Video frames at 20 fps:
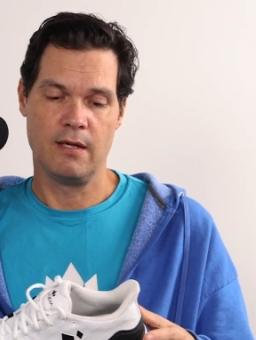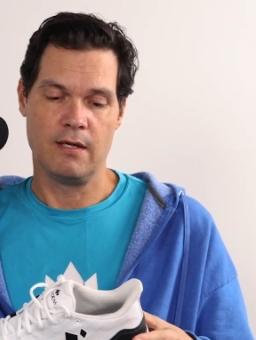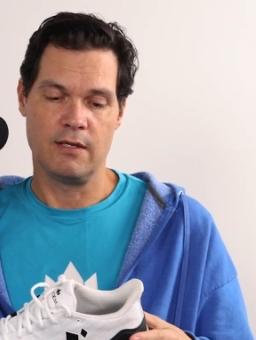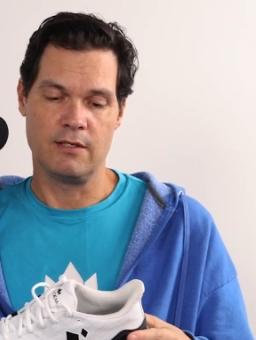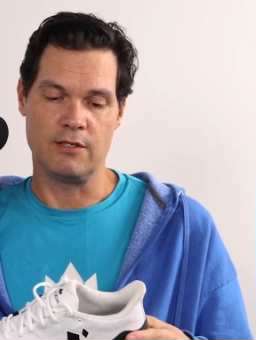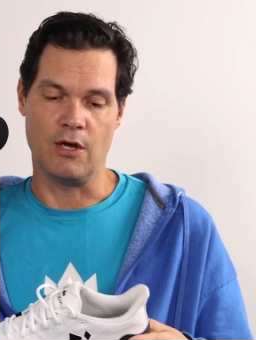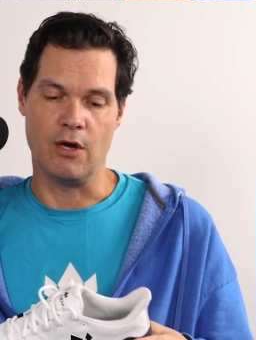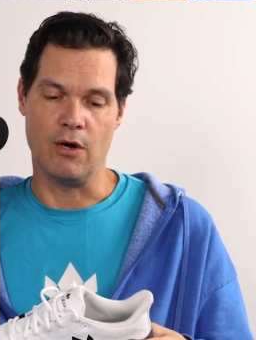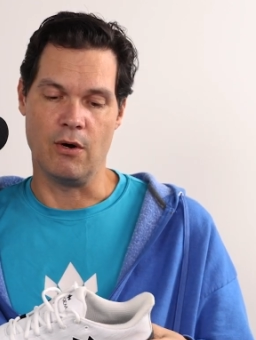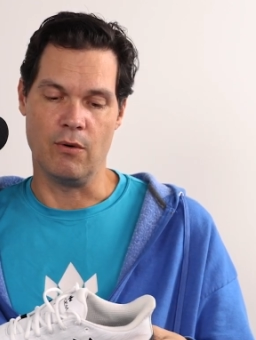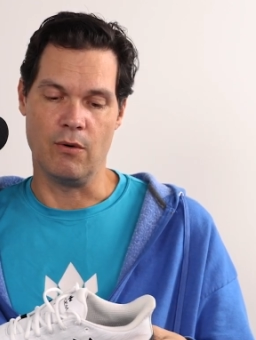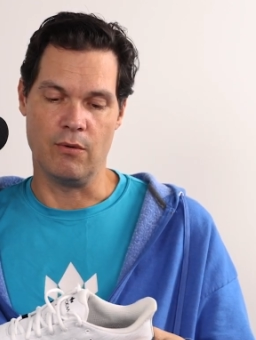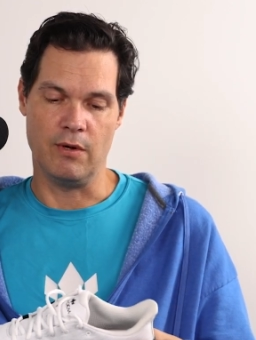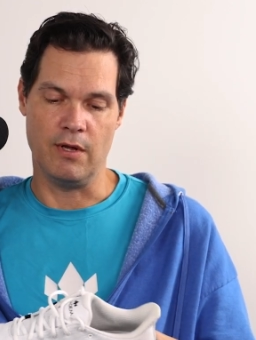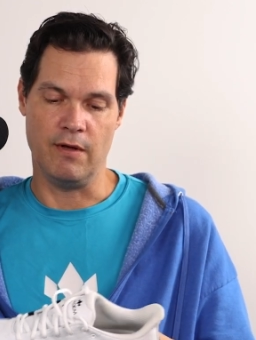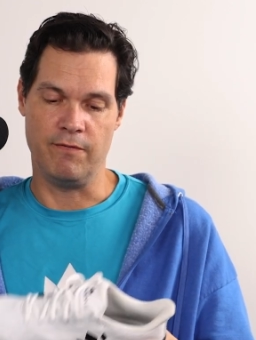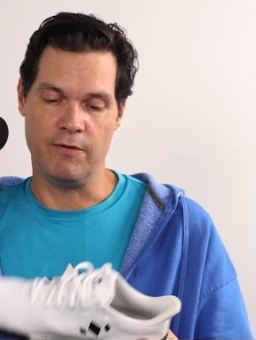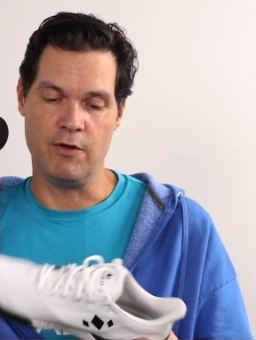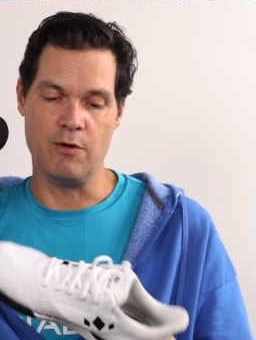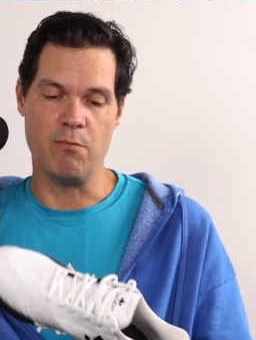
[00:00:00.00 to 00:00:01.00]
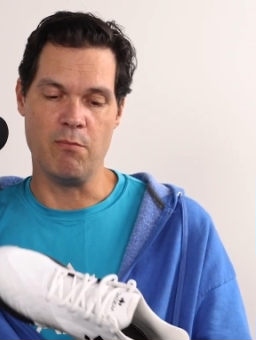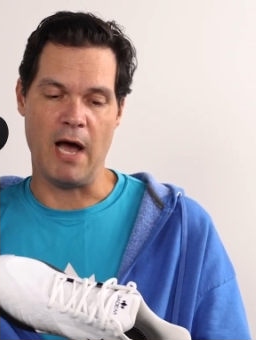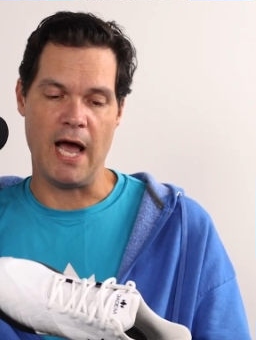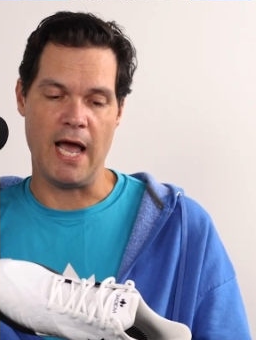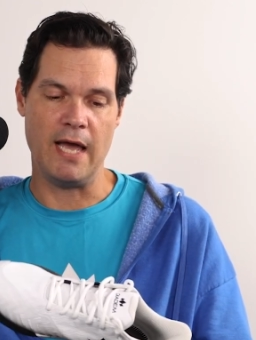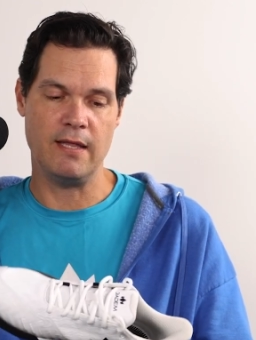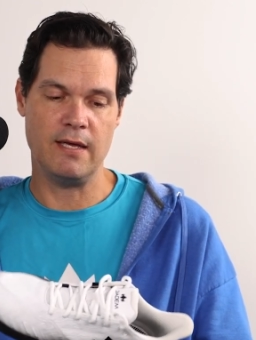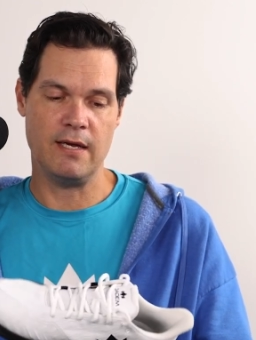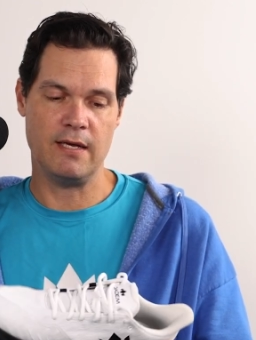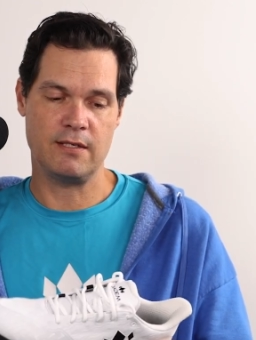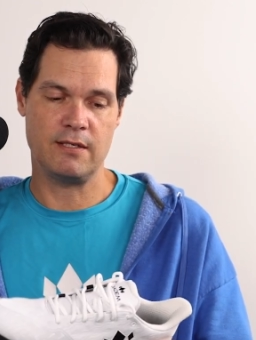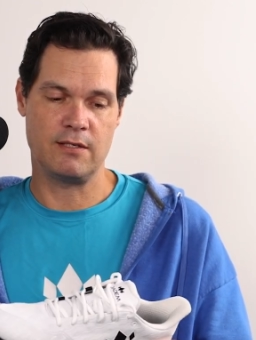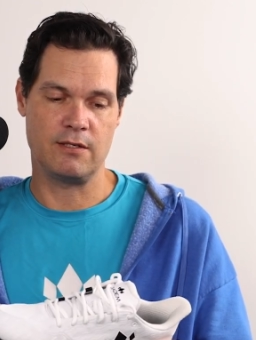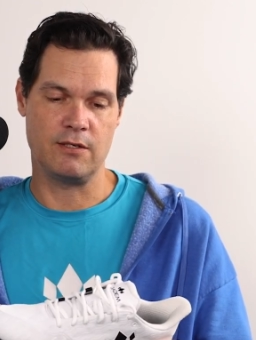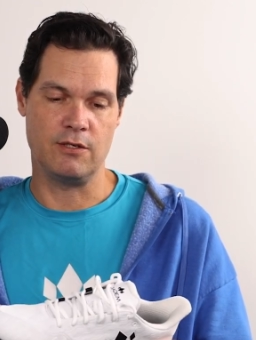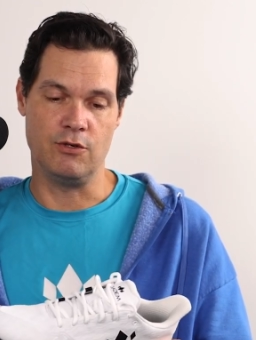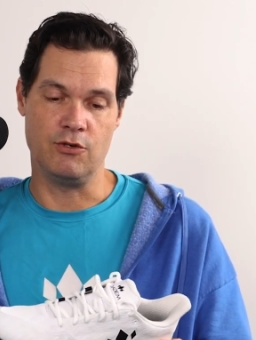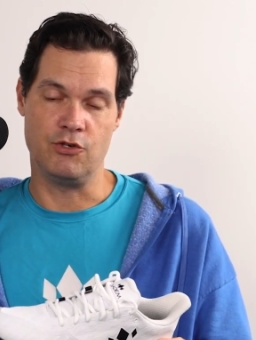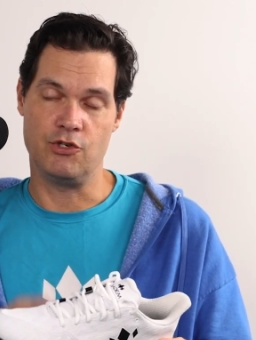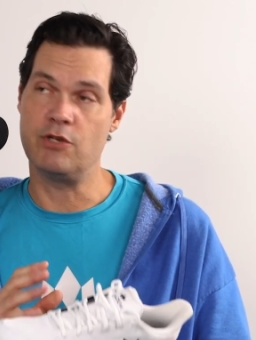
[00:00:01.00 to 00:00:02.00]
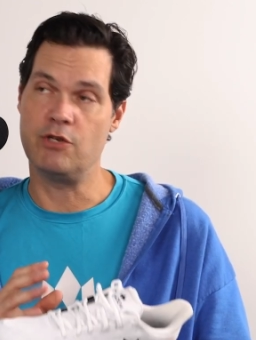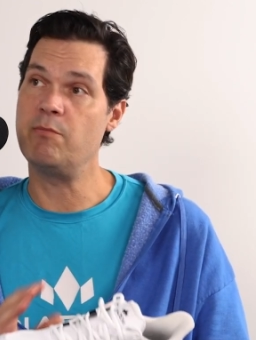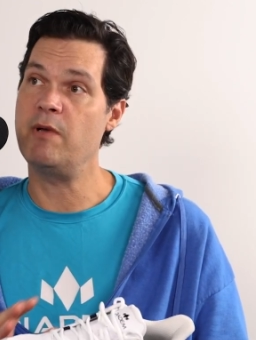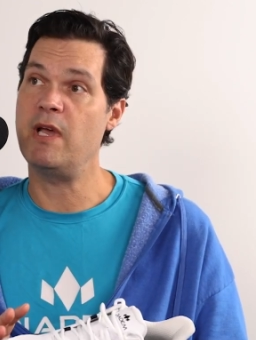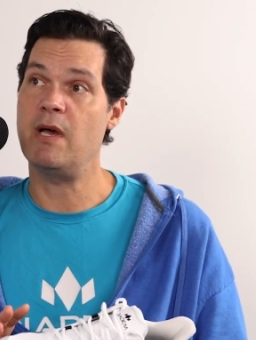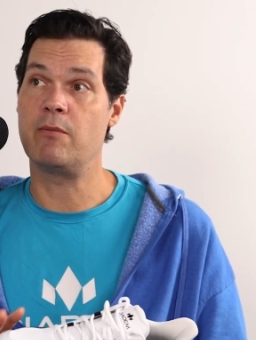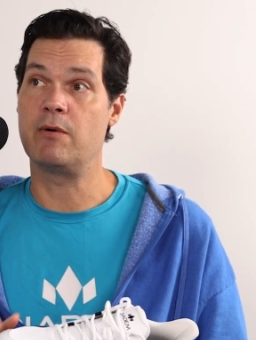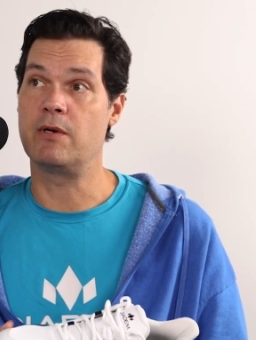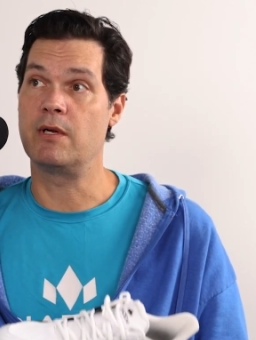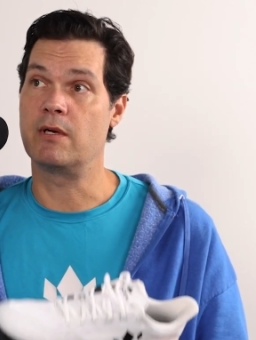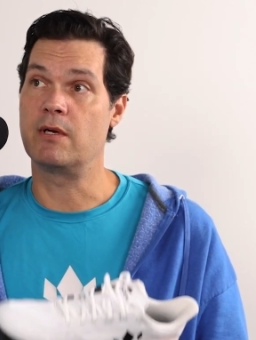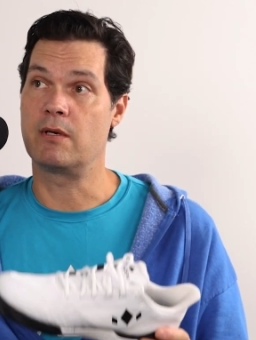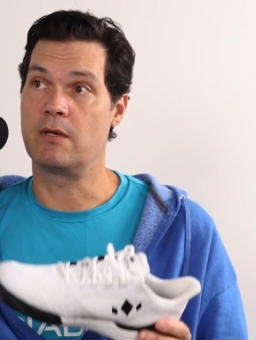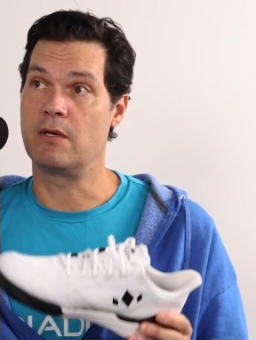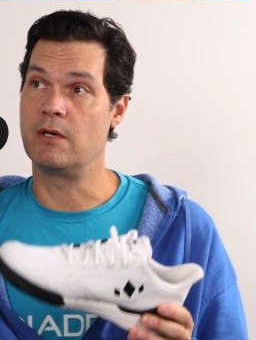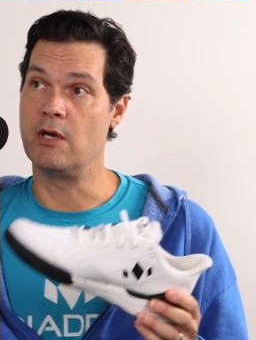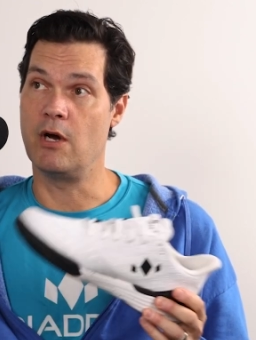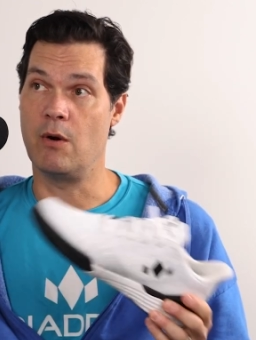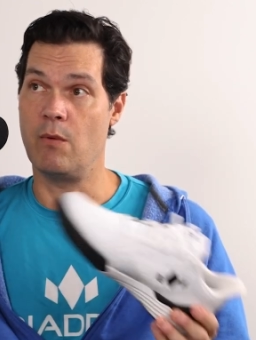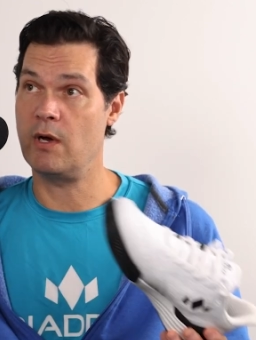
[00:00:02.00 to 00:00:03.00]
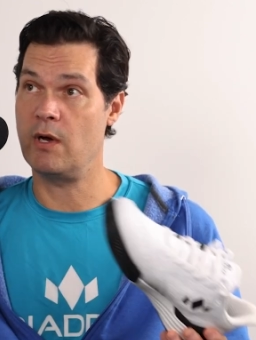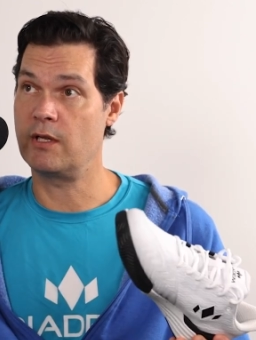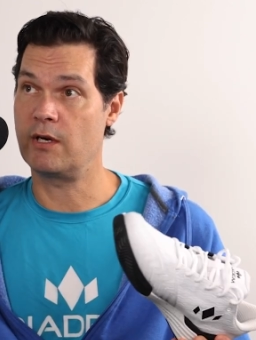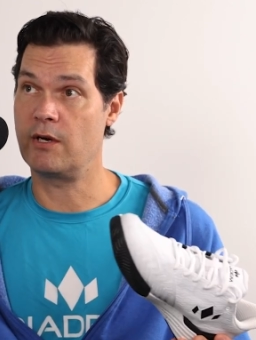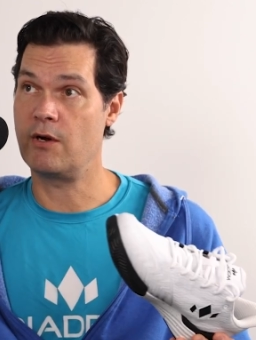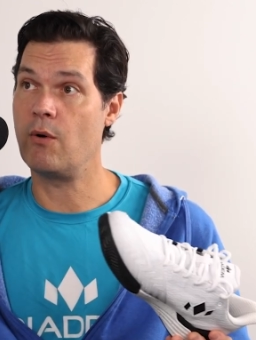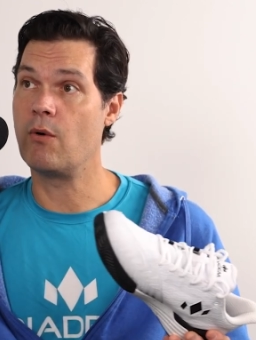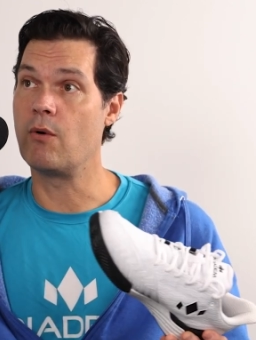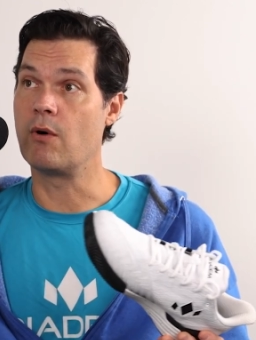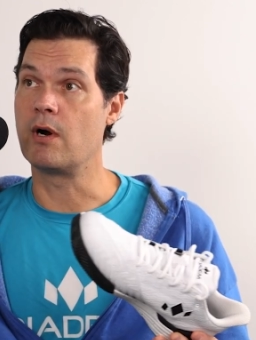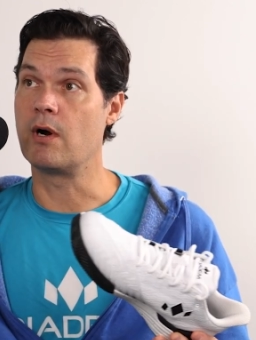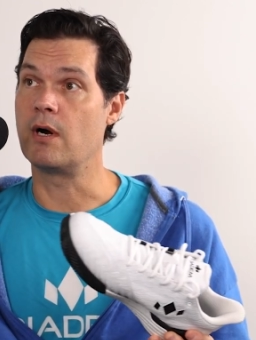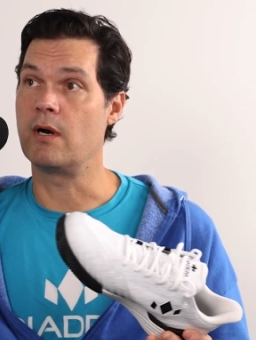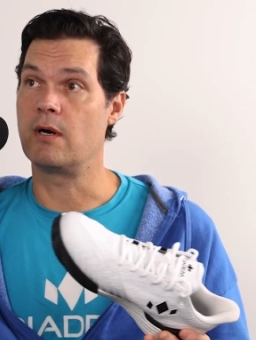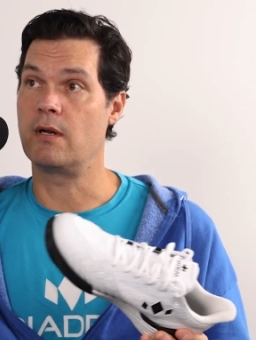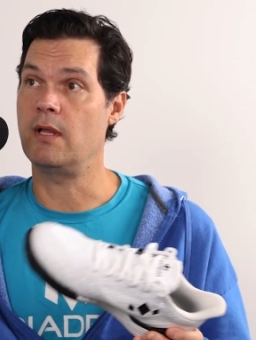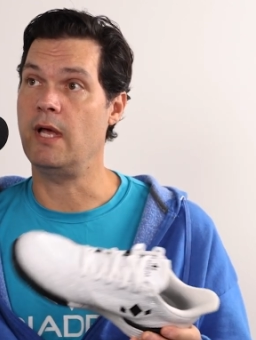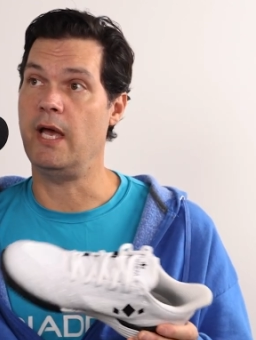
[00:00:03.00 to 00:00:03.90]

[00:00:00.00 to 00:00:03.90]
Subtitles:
So if you buy this, you should be able to go on the court,